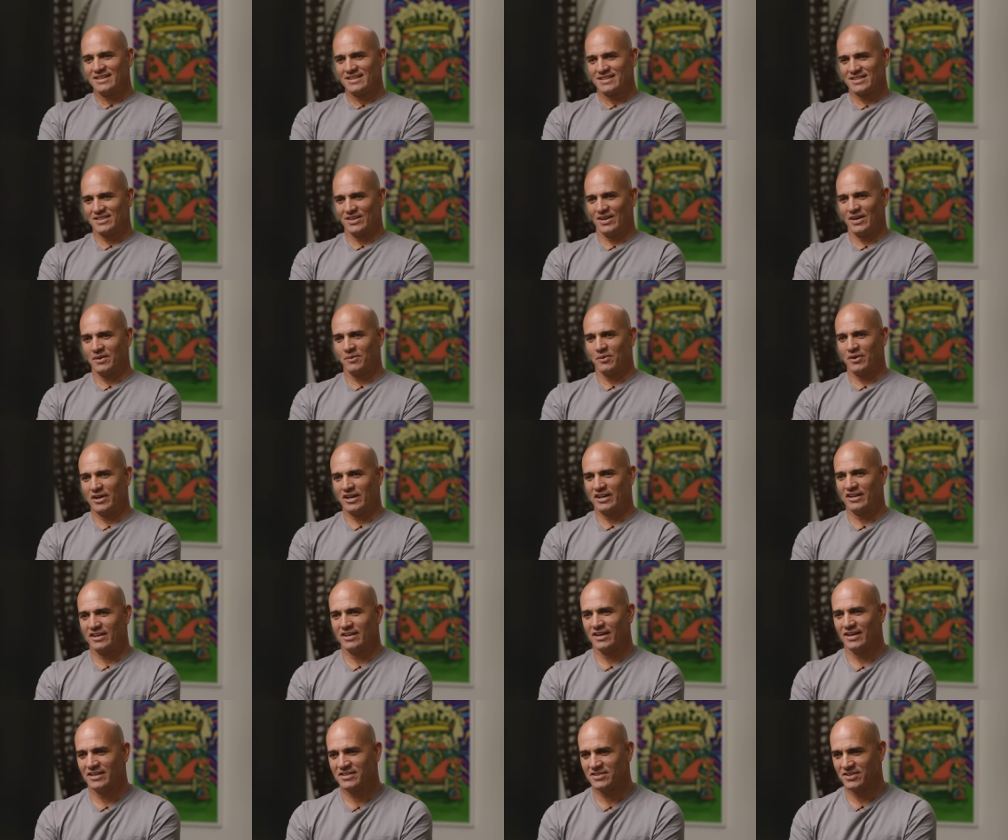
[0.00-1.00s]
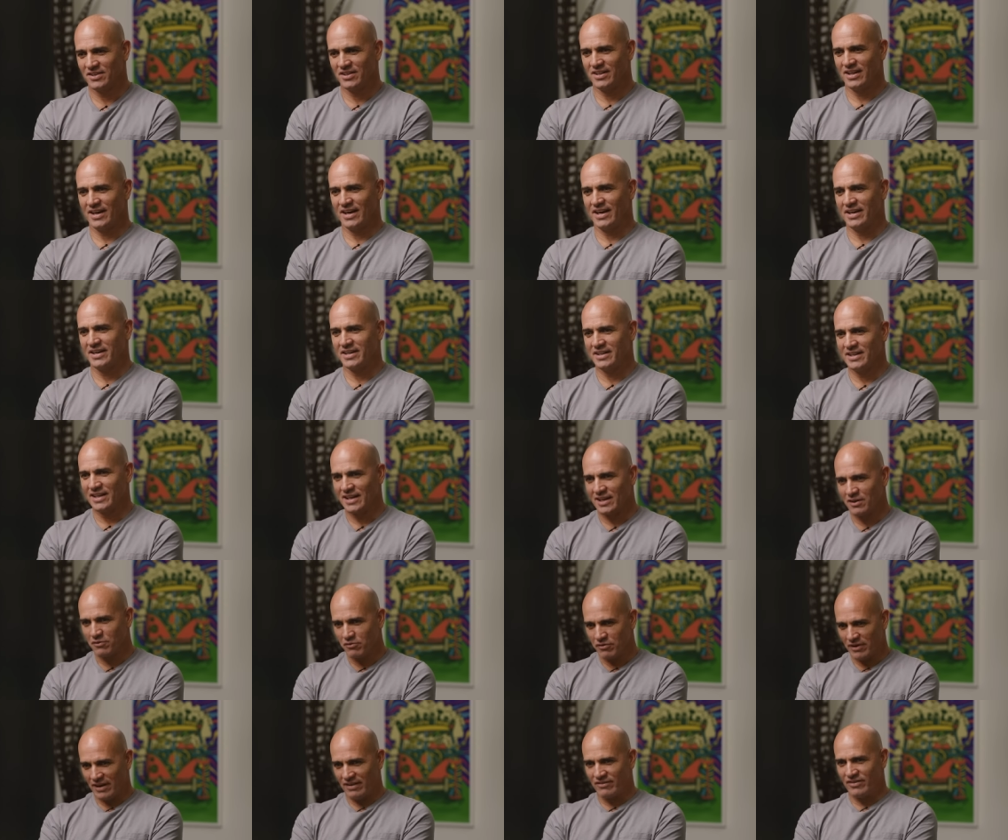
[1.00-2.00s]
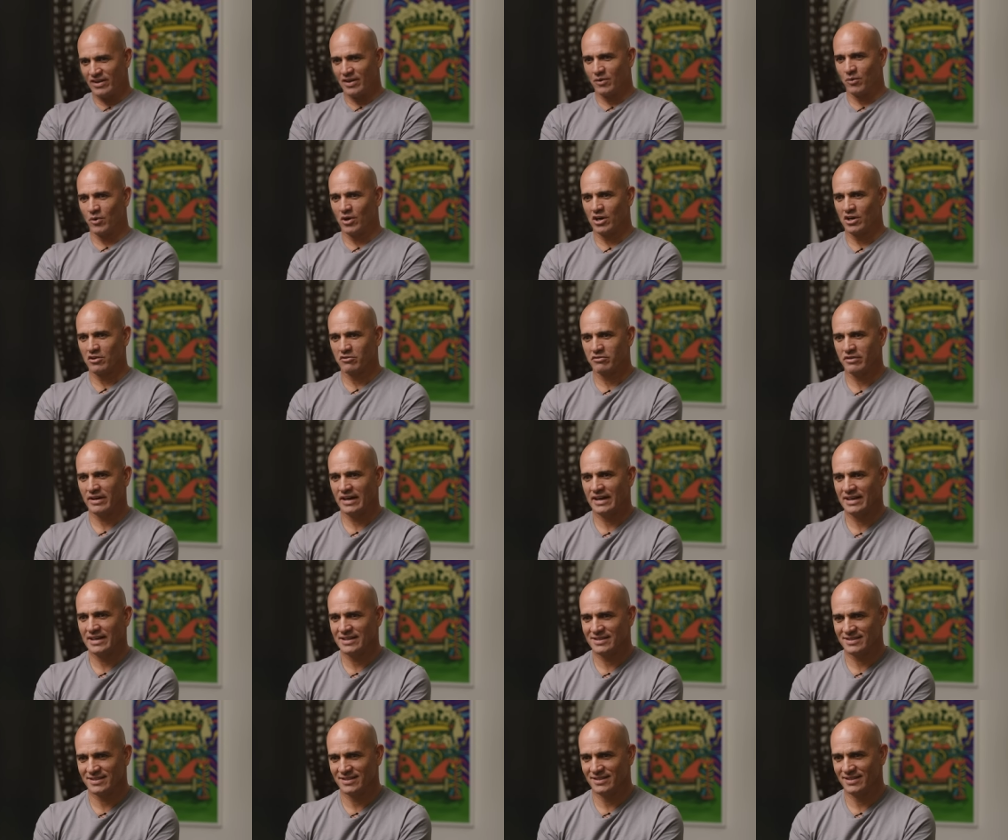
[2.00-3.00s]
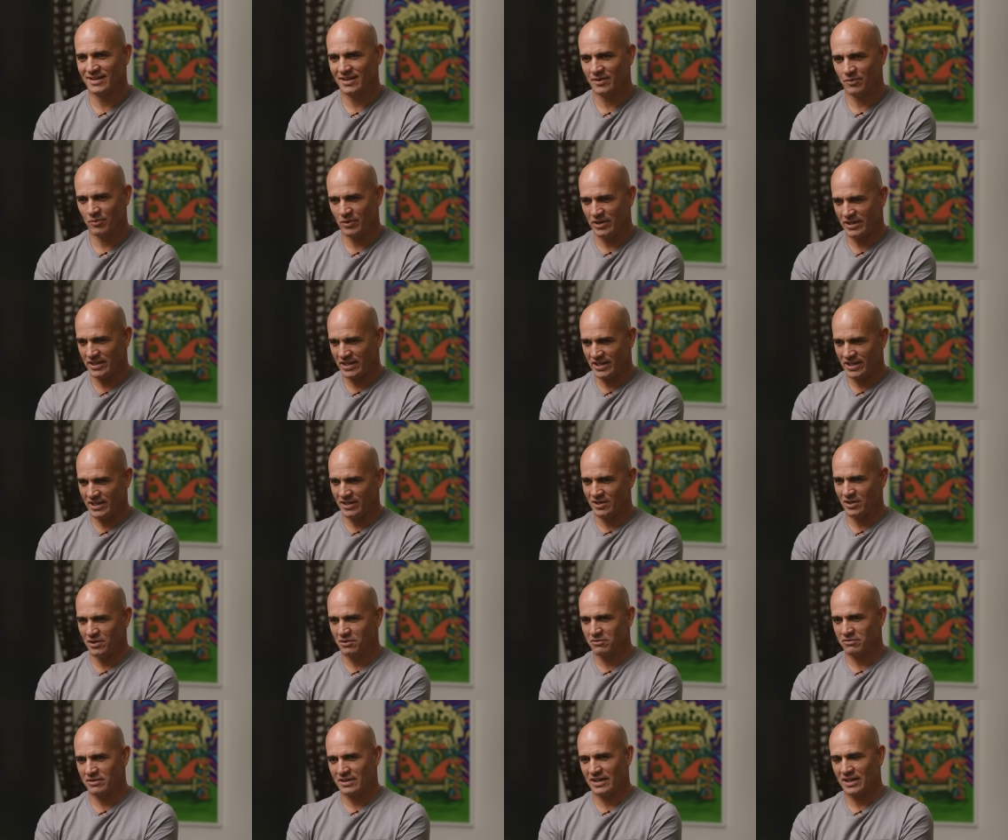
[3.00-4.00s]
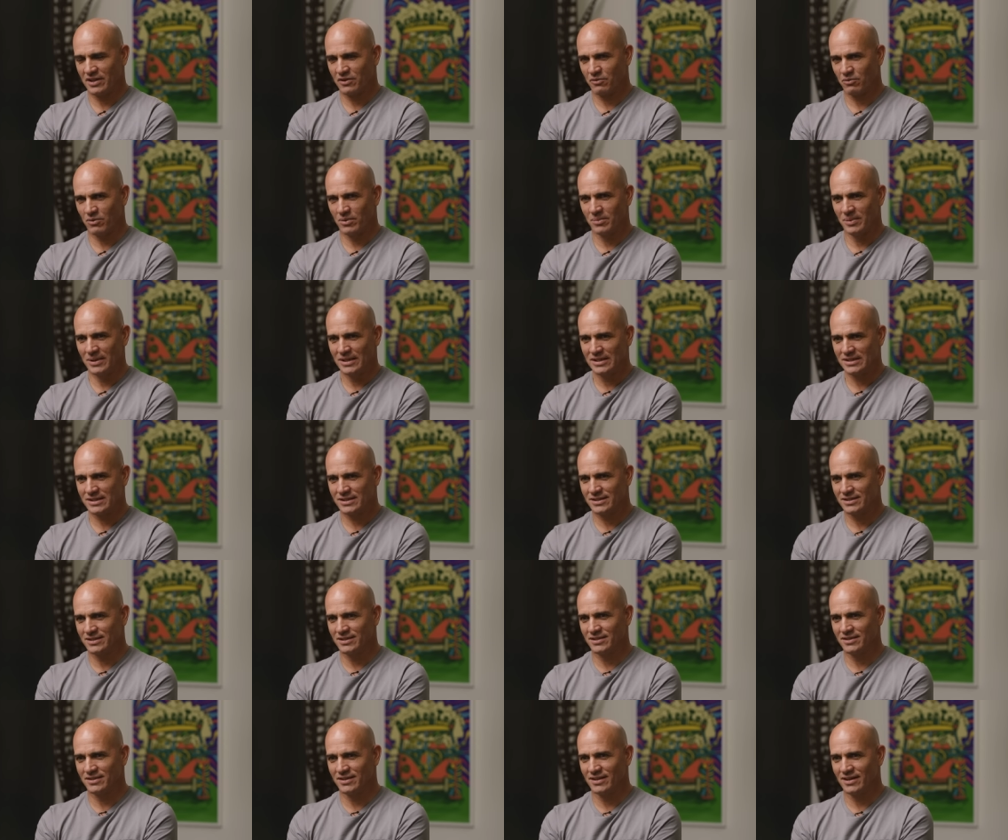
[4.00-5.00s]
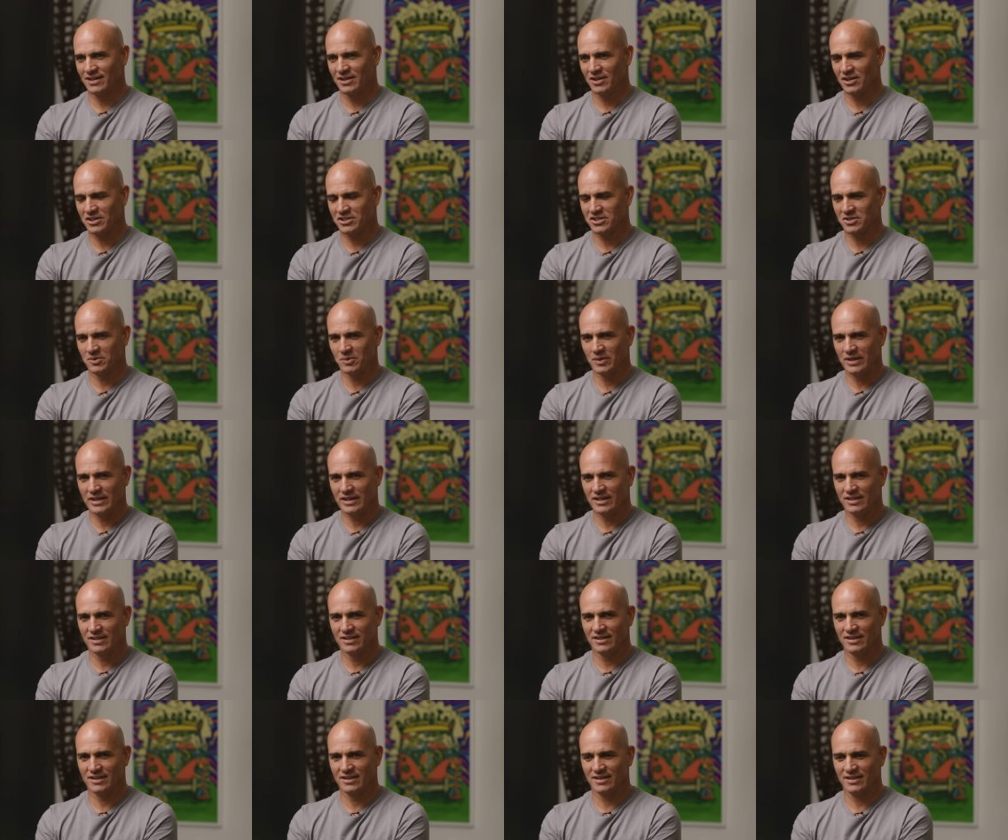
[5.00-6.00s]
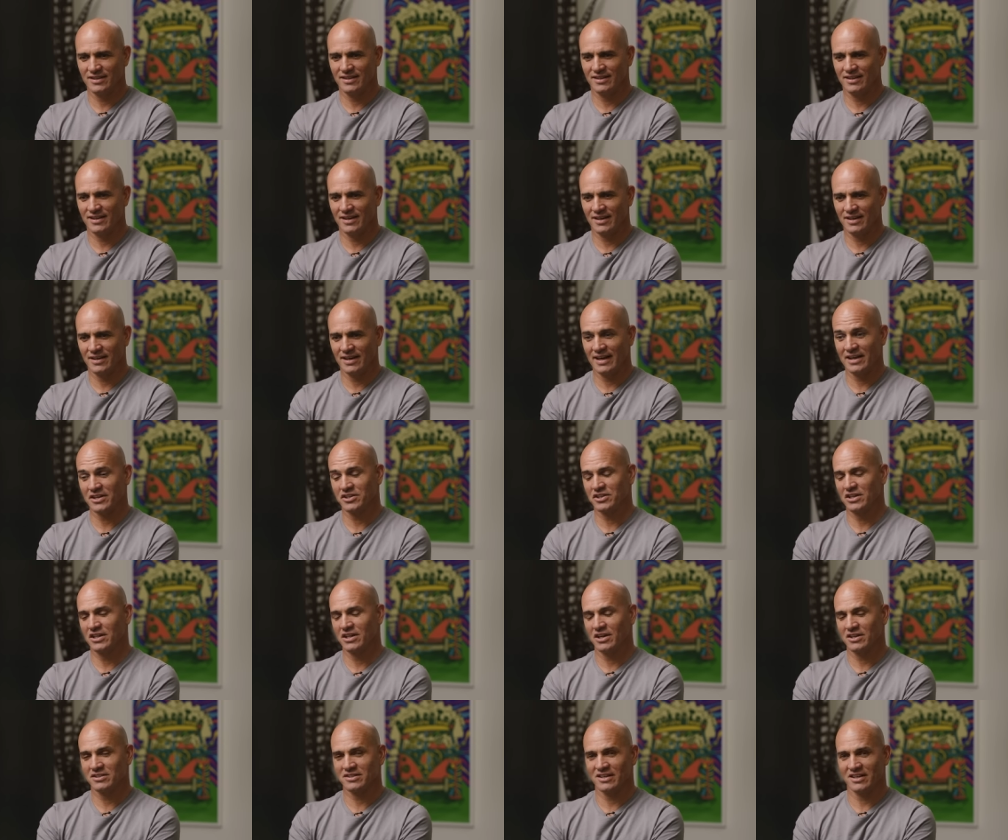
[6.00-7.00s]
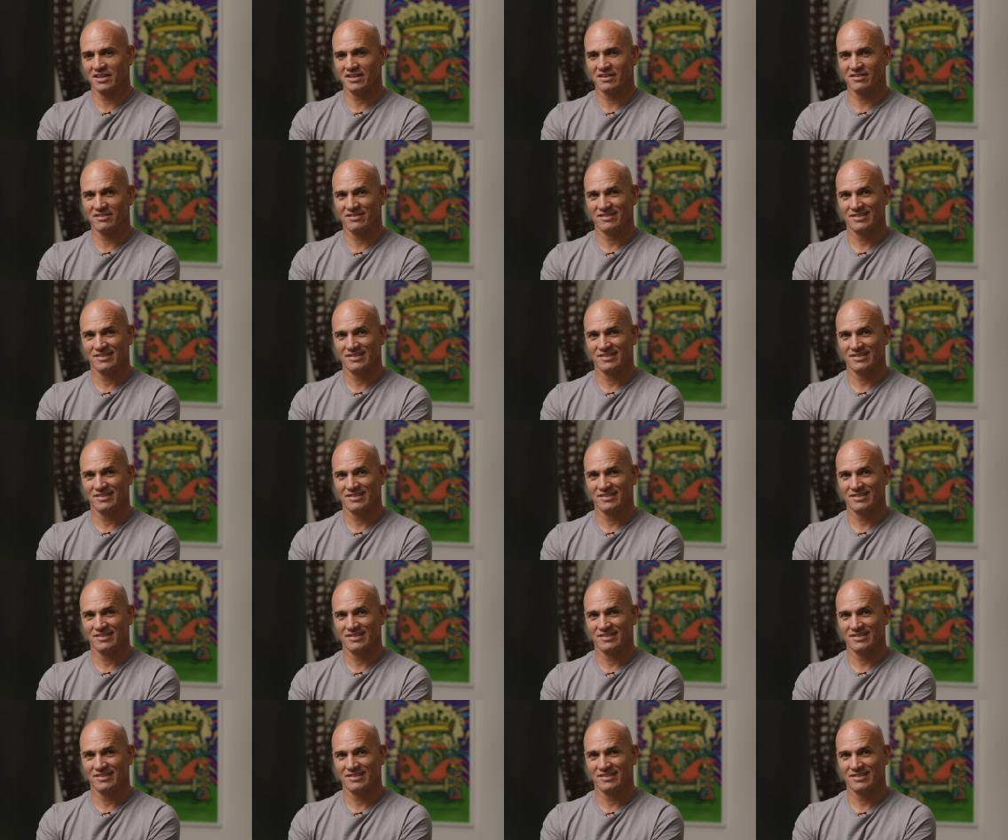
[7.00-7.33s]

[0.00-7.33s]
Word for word: So I went. I so then I did like a five day water fast and then went keto for like three months and I lost the weight. I, I actually lost like,